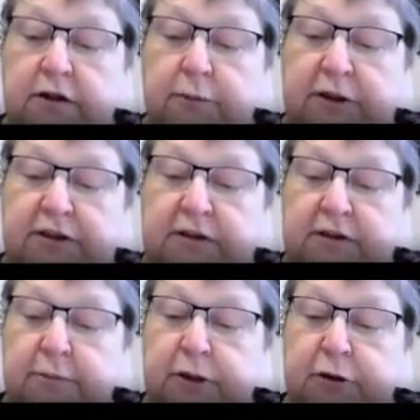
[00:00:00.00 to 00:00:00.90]

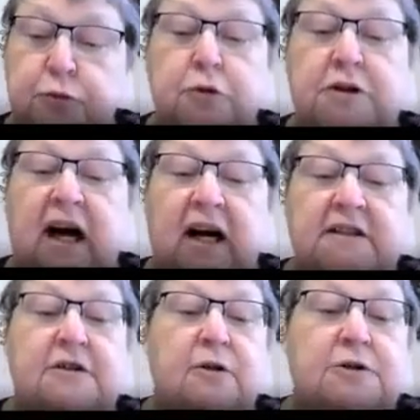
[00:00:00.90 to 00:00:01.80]
But Wood
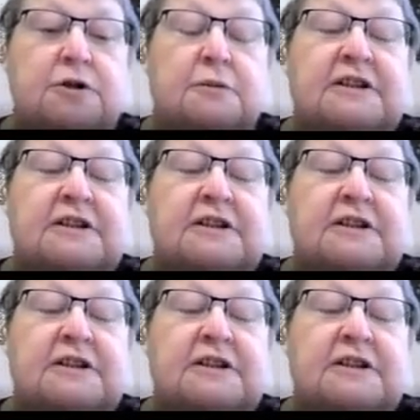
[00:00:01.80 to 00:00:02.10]
asked also a